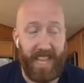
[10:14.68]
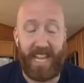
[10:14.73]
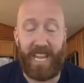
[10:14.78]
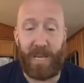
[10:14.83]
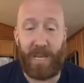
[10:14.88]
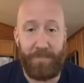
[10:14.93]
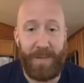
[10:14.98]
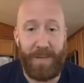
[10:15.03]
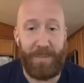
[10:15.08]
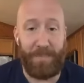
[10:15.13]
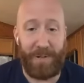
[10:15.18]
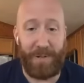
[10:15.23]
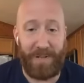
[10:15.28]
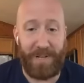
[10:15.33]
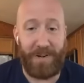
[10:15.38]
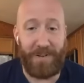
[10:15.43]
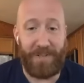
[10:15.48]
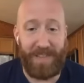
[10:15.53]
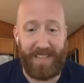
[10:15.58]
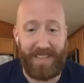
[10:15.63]
letting people
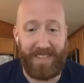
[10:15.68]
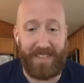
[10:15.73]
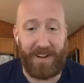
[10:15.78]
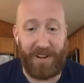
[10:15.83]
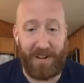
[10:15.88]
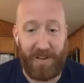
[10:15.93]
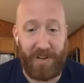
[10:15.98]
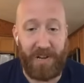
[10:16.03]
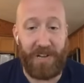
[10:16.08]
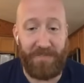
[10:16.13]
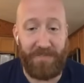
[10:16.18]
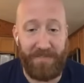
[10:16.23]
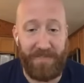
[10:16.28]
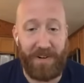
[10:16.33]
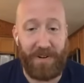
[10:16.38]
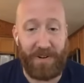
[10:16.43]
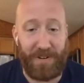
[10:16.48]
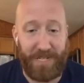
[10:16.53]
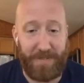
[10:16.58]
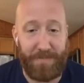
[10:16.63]
know that there are good
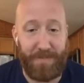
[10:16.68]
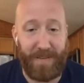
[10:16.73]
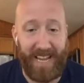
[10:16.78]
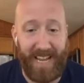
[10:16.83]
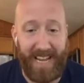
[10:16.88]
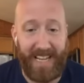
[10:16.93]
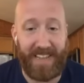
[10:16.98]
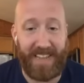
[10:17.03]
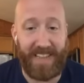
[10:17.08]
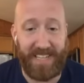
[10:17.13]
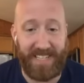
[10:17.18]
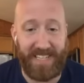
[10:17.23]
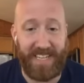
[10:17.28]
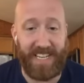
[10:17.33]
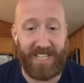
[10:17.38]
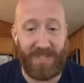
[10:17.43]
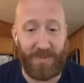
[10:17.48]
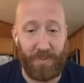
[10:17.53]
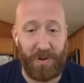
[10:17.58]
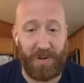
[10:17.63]
folks behind the
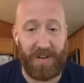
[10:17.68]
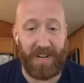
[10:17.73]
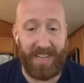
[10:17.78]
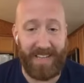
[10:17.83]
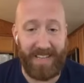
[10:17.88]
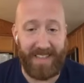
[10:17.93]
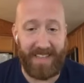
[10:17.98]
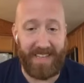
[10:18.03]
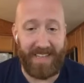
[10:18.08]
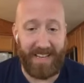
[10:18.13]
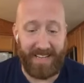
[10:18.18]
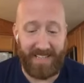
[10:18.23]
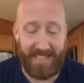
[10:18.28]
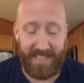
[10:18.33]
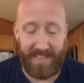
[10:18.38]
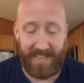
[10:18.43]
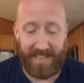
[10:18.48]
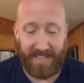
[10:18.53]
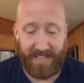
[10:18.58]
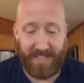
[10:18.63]
scenes working on
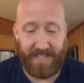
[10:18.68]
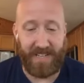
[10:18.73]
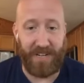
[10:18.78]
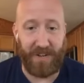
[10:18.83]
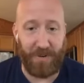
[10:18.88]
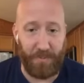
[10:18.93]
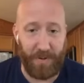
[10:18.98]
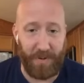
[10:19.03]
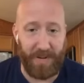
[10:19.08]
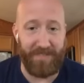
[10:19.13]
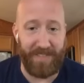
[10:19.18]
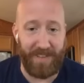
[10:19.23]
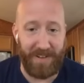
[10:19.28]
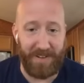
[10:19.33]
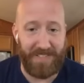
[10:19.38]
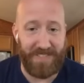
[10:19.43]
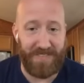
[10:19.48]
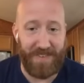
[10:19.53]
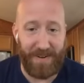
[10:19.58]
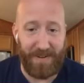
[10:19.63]
things, mm-hmm. and you're one of
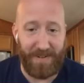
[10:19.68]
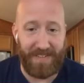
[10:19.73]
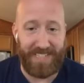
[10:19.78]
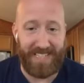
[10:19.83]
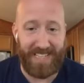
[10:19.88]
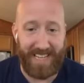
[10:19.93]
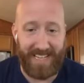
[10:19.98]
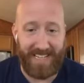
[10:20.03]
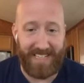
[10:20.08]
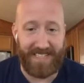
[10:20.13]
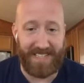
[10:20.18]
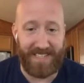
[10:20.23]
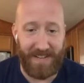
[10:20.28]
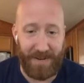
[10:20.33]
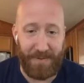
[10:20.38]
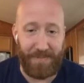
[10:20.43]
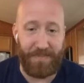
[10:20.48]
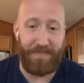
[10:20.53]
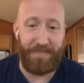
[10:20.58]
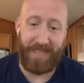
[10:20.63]
those folks, Sid.
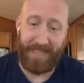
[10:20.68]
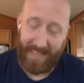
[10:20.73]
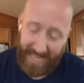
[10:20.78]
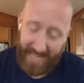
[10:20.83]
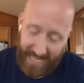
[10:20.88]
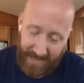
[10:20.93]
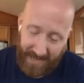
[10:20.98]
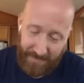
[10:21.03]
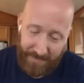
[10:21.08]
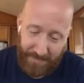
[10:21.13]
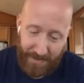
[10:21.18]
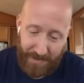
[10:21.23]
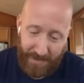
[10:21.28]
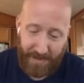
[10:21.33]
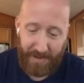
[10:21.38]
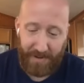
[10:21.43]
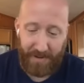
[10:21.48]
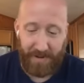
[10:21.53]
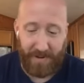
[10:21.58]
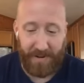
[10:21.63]
So thank you for
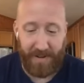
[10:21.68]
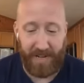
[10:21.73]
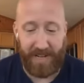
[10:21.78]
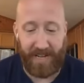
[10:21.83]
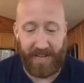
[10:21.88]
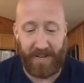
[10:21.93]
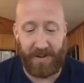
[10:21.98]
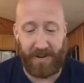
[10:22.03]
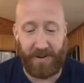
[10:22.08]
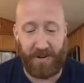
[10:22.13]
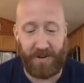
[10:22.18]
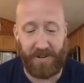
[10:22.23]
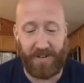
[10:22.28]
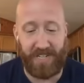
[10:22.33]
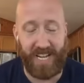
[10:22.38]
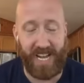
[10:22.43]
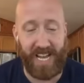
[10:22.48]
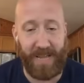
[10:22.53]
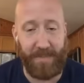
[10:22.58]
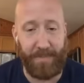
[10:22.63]
your your
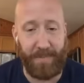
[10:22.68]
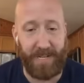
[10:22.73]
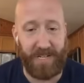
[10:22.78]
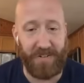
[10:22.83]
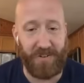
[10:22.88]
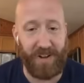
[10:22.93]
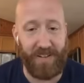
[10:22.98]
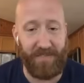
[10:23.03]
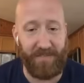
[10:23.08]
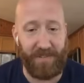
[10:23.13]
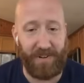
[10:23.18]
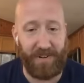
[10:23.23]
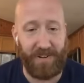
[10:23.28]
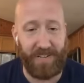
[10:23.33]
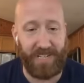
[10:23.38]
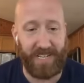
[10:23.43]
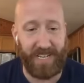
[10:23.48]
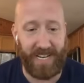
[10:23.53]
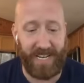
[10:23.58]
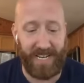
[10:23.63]
time and your
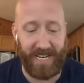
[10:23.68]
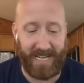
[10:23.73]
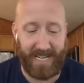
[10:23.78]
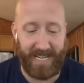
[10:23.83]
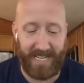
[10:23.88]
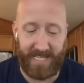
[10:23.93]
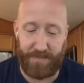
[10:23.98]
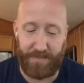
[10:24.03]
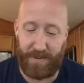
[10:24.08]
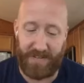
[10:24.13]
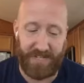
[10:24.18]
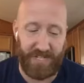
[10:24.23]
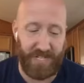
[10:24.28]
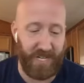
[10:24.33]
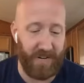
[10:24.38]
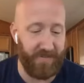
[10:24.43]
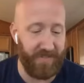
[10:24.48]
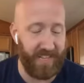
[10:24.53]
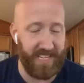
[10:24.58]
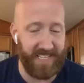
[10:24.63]
effort, uh,
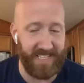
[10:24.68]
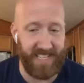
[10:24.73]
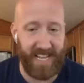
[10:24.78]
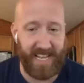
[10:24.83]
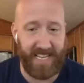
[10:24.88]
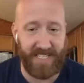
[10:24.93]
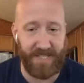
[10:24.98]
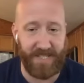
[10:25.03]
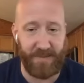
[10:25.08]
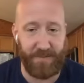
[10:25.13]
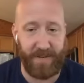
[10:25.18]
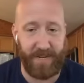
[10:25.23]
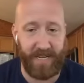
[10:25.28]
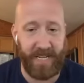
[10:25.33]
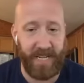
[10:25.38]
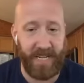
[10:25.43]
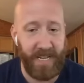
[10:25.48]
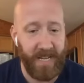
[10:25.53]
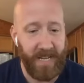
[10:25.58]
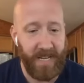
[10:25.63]
especially over these last
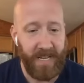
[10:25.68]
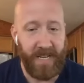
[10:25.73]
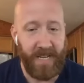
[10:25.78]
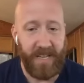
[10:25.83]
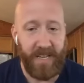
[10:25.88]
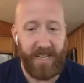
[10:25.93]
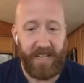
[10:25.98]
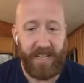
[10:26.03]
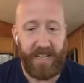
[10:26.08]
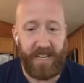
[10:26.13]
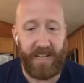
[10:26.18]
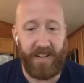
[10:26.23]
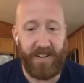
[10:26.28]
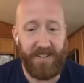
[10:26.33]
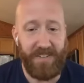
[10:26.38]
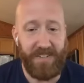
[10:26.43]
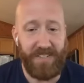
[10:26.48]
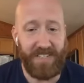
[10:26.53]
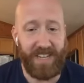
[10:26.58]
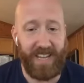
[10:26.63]
three
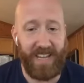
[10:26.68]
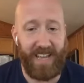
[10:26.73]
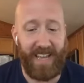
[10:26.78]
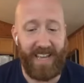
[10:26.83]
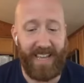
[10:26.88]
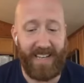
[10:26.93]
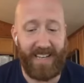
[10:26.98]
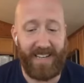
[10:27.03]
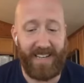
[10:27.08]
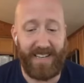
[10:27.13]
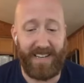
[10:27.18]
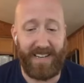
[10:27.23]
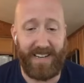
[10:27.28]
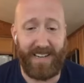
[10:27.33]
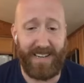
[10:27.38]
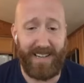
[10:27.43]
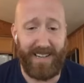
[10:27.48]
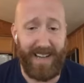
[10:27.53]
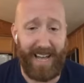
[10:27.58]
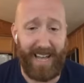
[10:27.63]
years. And
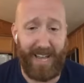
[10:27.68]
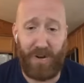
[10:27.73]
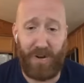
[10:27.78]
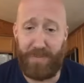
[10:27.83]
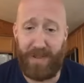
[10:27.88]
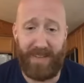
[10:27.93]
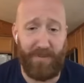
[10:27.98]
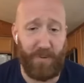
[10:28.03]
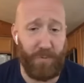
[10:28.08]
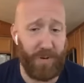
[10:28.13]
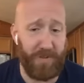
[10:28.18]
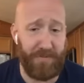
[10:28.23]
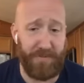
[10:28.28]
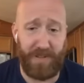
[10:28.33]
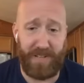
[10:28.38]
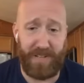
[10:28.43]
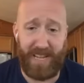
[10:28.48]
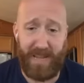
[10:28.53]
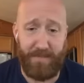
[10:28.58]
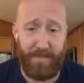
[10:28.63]
uh, I hope you have a
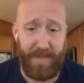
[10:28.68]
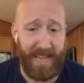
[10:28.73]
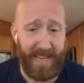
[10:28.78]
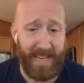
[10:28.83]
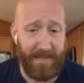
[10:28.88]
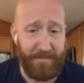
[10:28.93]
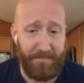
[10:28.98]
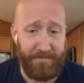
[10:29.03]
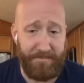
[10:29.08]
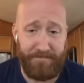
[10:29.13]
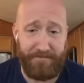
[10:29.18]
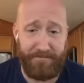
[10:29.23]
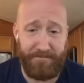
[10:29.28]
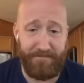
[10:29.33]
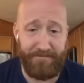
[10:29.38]
wonderful night, man.